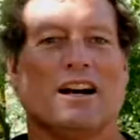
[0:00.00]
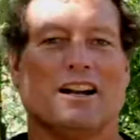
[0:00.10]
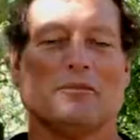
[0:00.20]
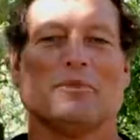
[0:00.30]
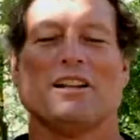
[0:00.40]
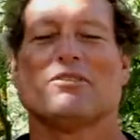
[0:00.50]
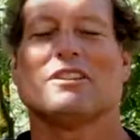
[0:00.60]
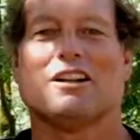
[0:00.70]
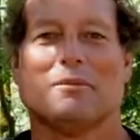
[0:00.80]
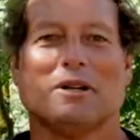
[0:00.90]
Hi, I'm Dave
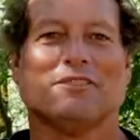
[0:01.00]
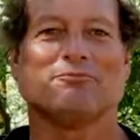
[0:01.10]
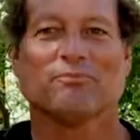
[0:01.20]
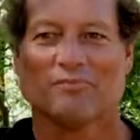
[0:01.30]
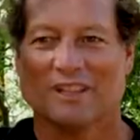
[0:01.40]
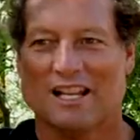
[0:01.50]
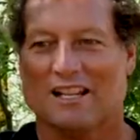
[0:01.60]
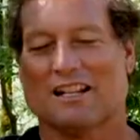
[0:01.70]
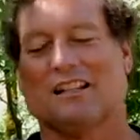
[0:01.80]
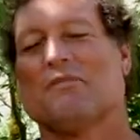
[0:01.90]
Kalama, and I'd